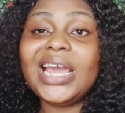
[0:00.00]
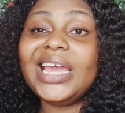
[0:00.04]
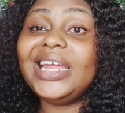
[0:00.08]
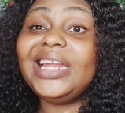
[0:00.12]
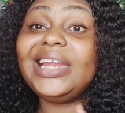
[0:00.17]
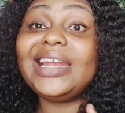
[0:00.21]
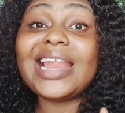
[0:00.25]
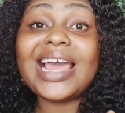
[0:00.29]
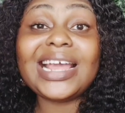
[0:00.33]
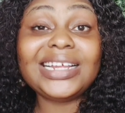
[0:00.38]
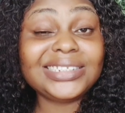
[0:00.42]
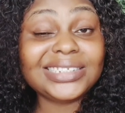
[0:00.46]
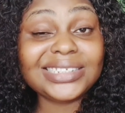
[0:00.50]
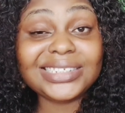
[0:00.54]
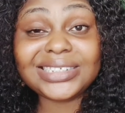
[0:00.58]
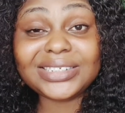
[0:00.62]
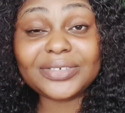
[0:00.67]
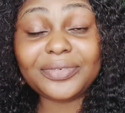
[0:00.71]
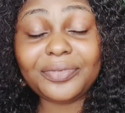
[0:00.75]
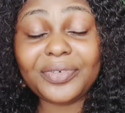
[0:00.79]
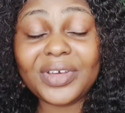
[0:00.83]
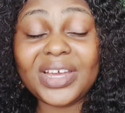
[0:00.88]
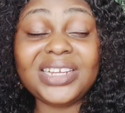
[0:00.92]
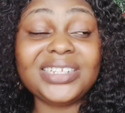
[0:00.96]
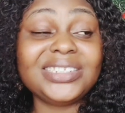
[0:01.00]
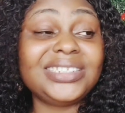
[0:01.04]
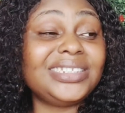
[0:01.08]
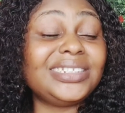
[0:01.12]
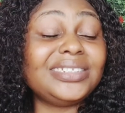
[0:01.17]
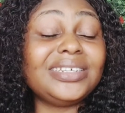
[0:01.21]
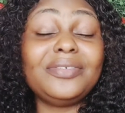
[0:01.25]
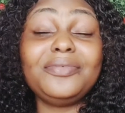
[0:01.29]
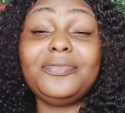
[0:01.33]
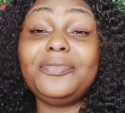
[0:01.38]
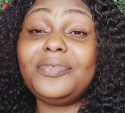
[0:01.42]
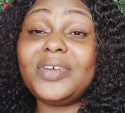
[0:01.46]
It lightens the
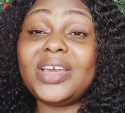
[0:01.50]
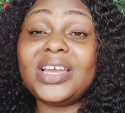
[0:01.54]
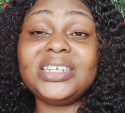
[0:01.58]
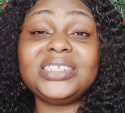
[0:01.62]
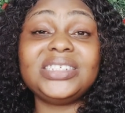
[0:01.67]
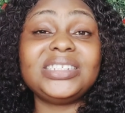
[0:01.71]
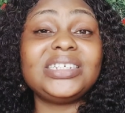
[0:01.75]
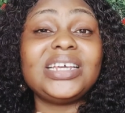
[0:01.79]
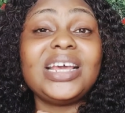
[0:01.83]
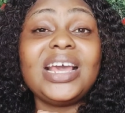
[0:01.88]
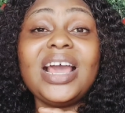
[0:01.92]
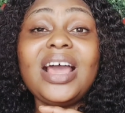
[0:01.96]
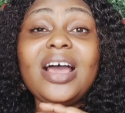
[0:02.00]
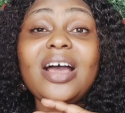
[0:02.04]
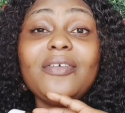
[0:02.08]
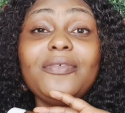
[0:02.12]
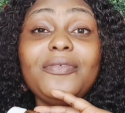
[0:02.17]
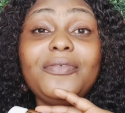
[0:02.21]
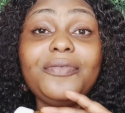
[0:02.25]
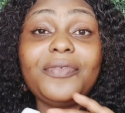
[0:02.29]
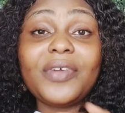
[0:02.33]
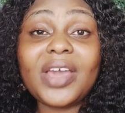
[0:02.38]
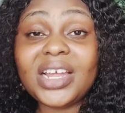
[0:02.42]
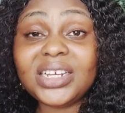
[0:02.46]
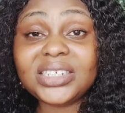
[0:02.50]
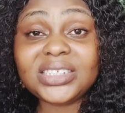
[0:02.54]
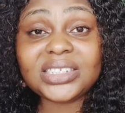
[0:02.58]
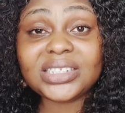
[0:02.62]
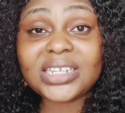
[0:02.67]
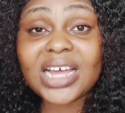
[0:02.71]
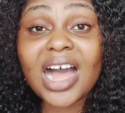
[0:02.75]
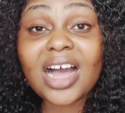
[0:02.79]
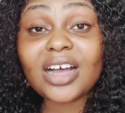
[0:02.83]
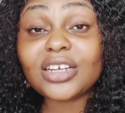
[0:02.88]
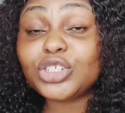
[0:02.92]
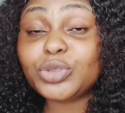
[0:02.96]
face, fades
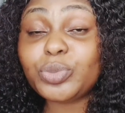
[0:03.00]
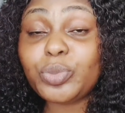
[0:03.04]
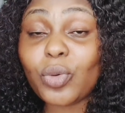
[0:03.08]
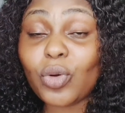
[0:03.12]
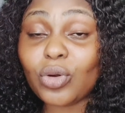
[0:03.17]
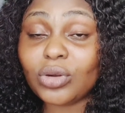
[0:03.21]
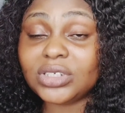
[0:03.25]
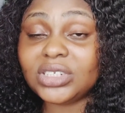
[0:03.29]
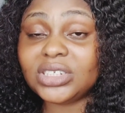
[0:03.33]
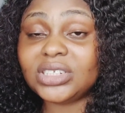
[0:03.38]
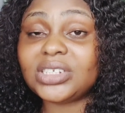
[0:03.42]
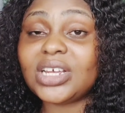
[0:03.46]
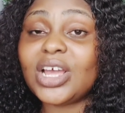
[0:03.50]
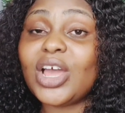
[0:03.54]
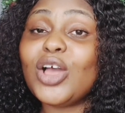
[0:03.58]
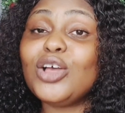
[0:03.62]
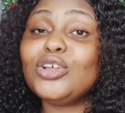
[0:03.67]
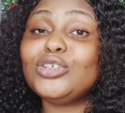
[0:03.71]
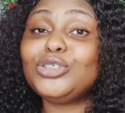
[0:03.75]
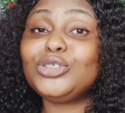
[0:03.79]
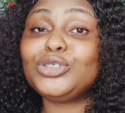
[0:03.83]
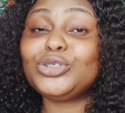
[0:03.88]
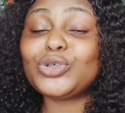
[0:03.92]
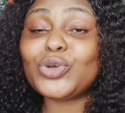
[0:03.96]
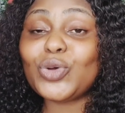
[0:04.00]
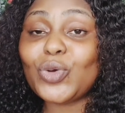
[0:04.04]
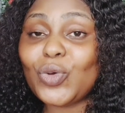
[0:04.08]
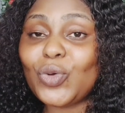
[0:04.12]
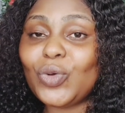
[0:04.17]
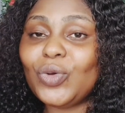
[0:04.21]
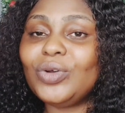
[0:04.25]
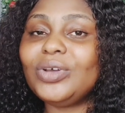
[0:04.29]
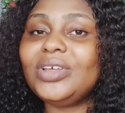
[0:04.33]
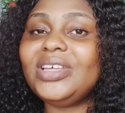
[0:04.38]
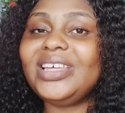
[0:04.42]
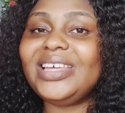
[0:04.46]
dark spots.
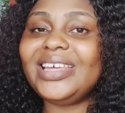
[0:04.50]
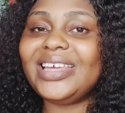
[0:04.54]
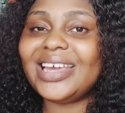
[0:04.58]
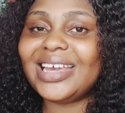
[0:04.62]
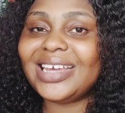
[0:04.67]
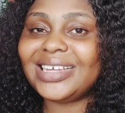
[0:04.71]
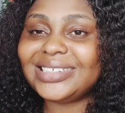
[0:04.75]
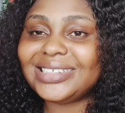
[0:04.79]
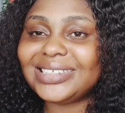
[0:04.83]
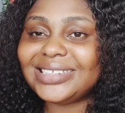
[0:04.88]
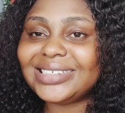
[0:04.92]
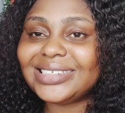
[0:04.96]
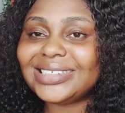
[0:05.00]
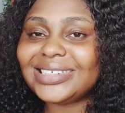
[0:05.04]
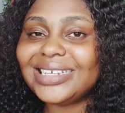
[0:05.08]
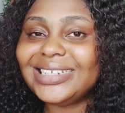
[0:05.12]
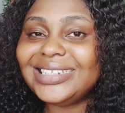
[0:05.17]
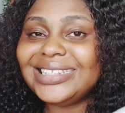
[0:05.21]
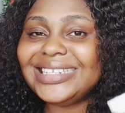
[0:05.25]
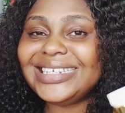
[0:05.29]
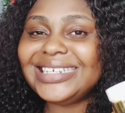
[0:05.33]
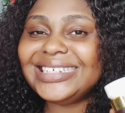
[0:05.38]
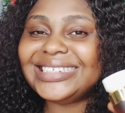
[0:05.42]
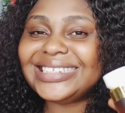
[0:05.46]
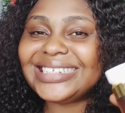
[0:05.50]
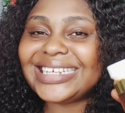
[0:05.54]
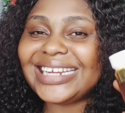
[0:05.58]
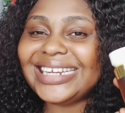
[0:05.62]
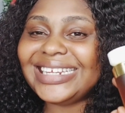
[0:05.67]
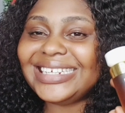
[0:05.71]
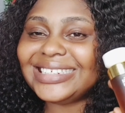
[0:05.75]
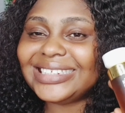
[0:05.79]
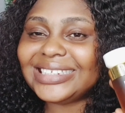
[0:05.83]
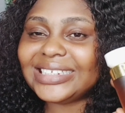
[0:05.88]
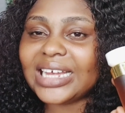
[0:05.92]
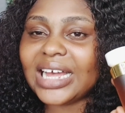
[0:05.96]
So yes, this
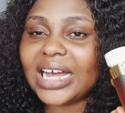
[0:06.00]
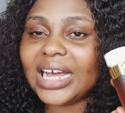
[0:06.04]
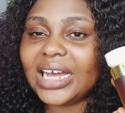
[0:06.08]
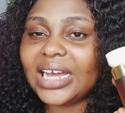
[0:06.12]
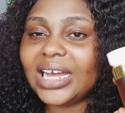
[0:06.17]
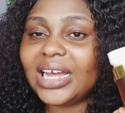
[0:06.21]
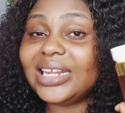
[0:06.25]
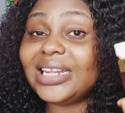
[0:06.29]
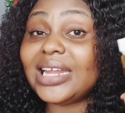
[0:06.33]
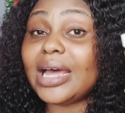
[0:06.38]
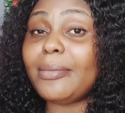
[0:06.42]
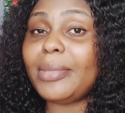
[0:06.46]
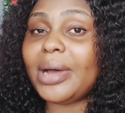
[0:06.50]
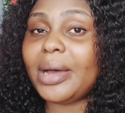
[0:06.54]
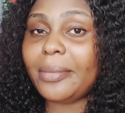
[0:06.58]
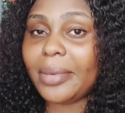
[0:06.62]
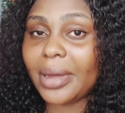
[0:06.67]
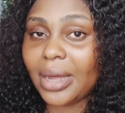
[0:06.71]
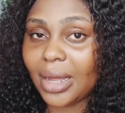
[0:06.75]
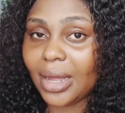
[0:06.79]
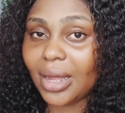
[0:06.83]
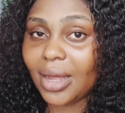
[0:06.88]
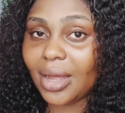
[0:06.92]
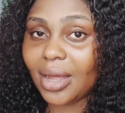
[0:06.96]
cleanser nababa.